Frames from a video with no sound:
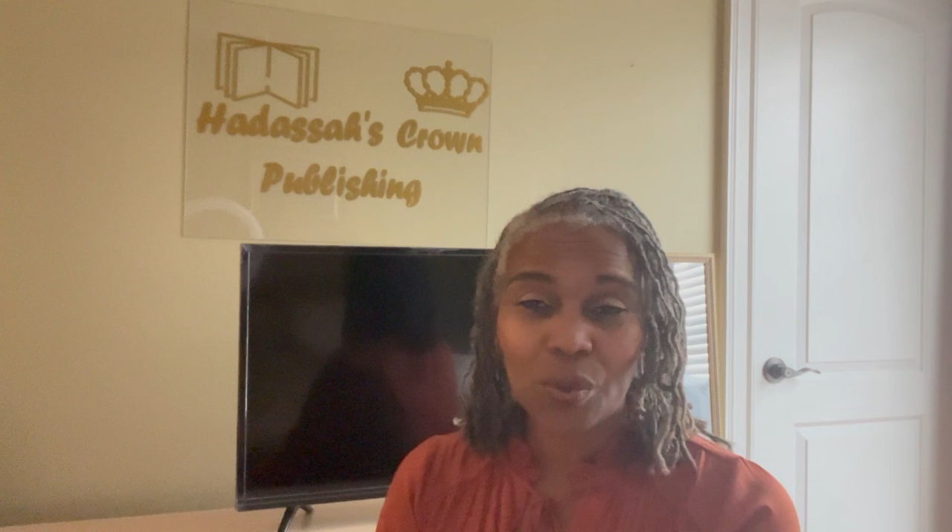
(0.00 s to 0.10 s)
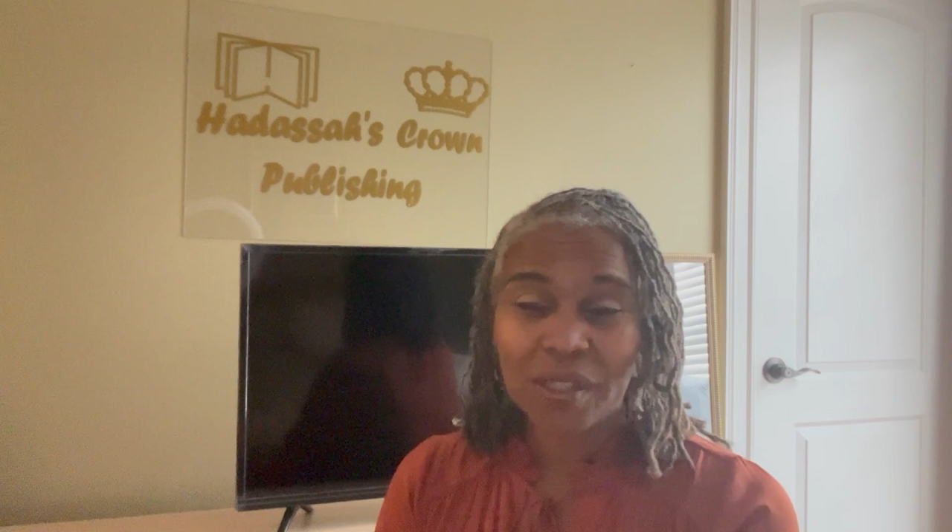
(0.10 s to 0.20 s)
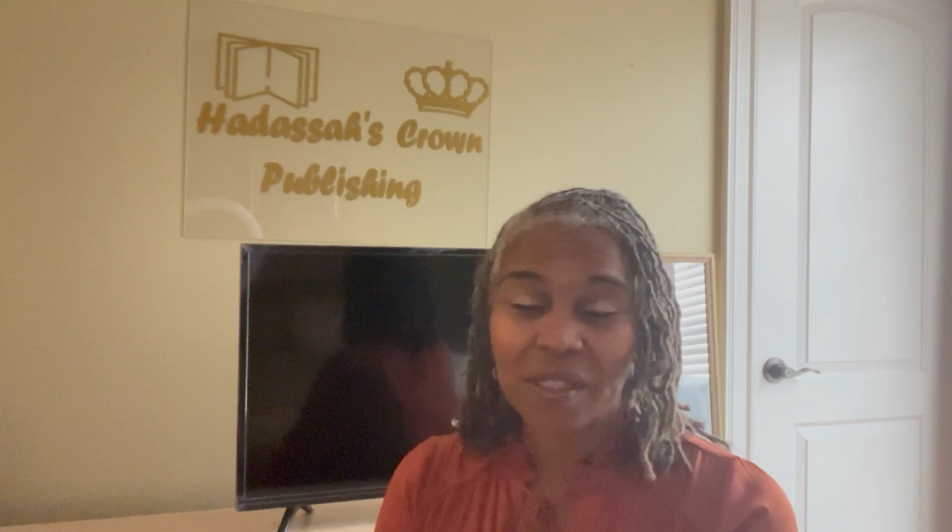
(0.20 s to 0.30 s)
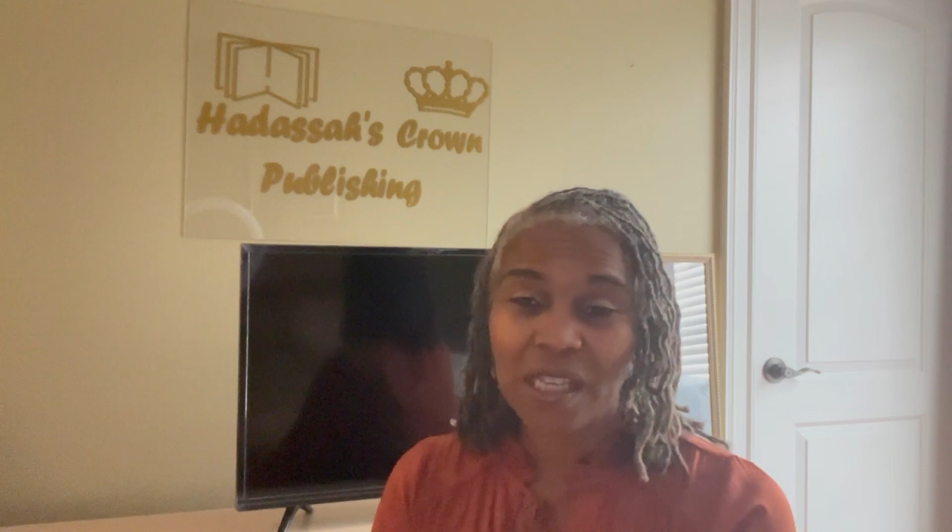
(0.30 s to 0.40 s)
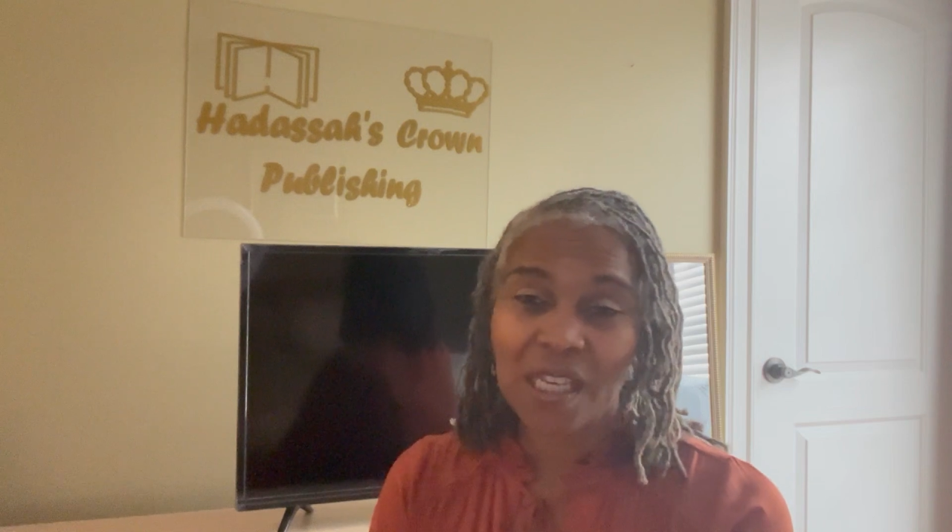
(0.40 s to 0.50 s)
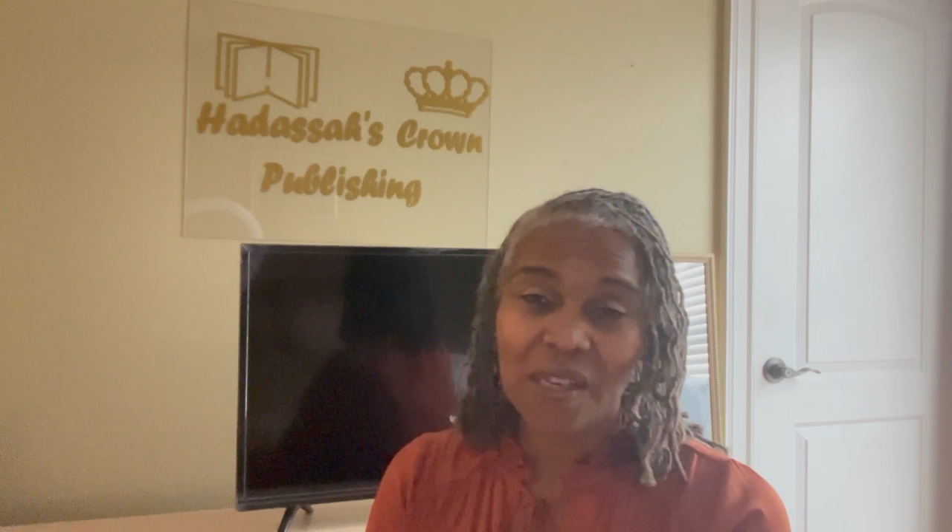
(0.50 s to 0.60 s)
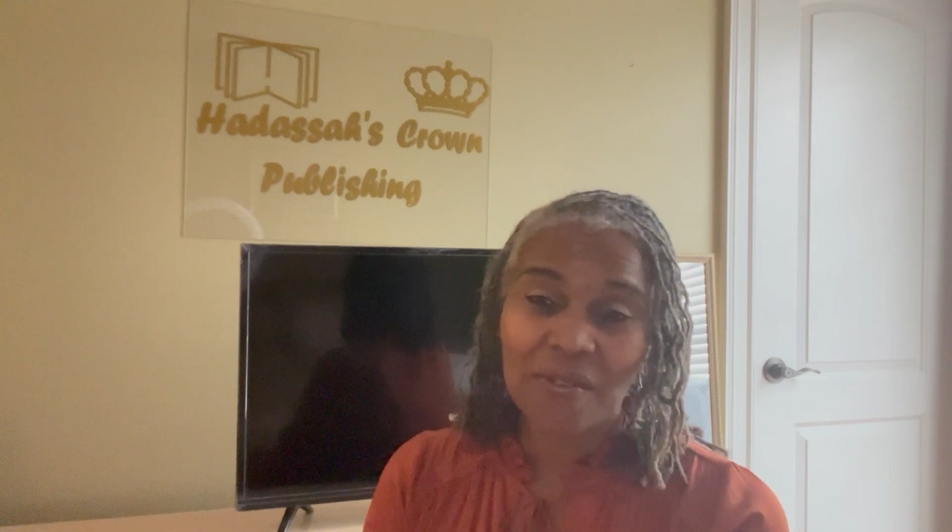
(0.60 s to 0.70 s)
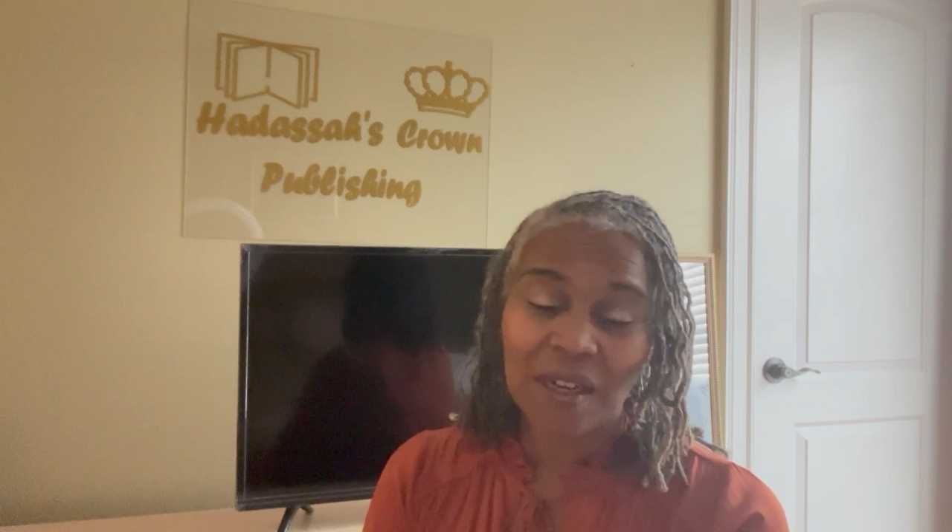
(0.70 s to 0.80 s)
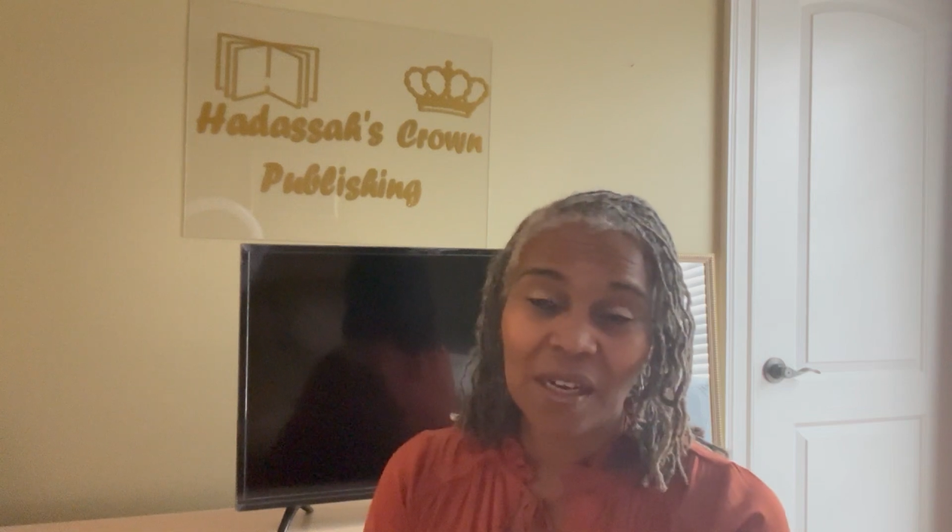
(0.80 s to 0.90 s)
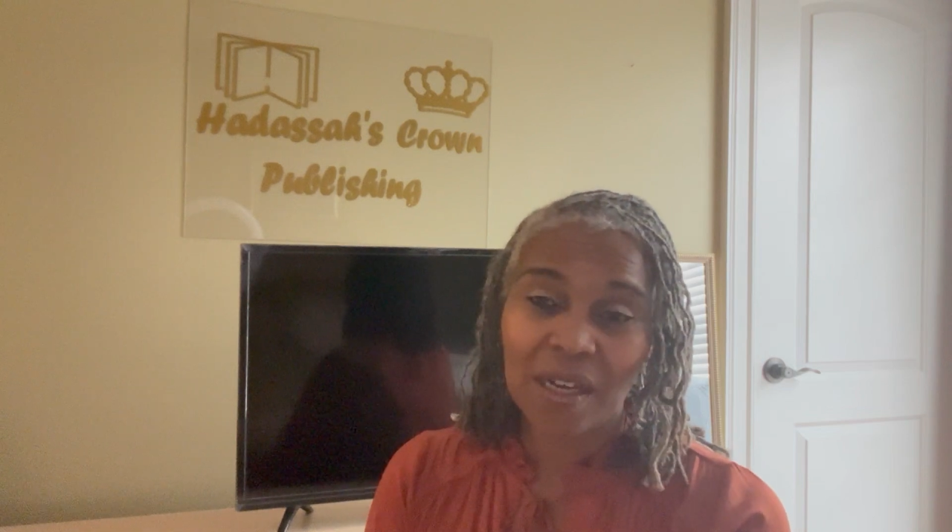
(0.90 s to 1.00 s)
received
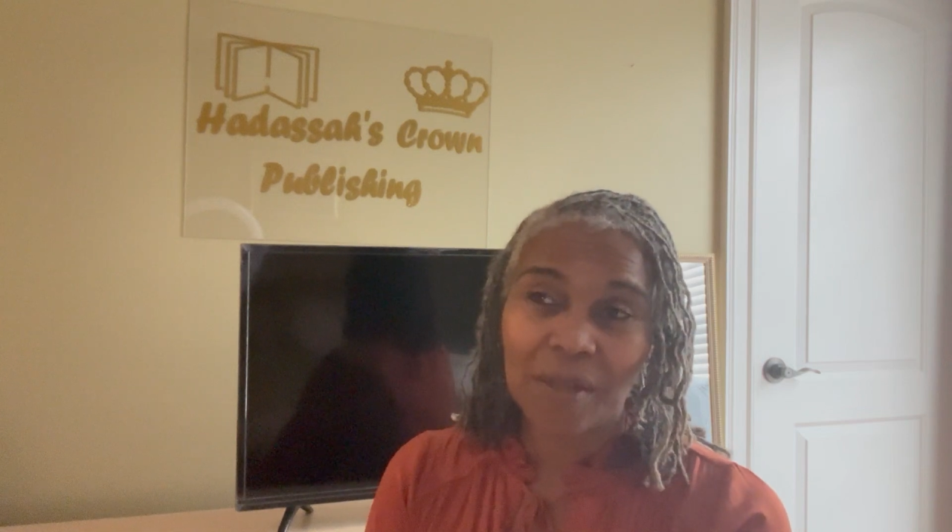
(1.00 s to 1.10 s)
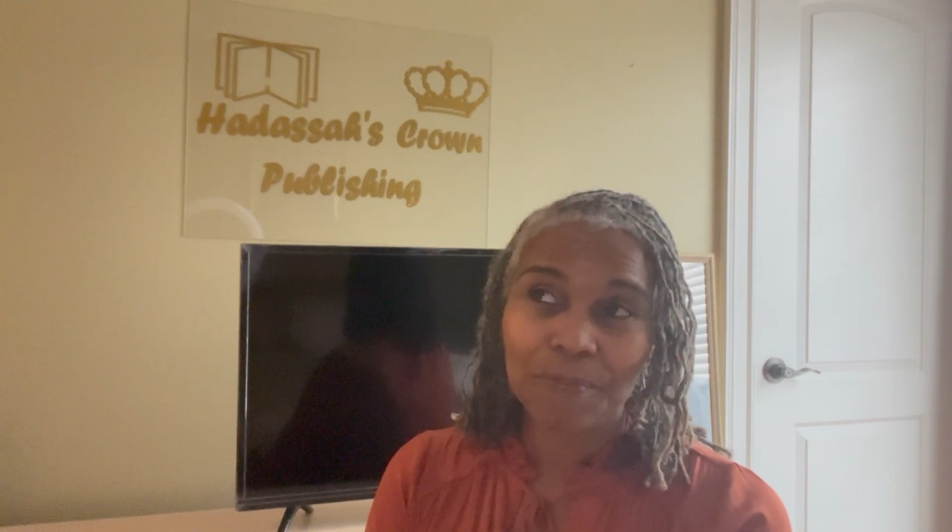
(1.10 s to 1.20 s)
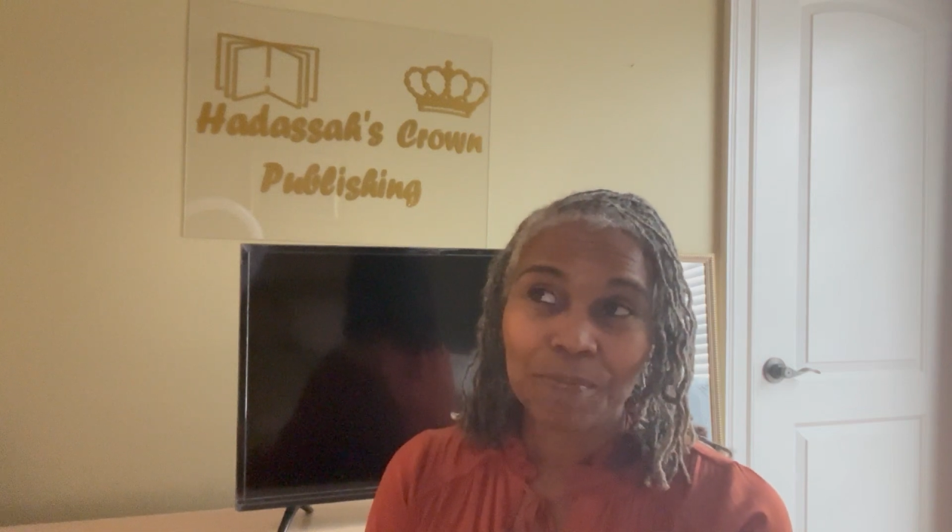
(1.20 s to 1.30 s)
a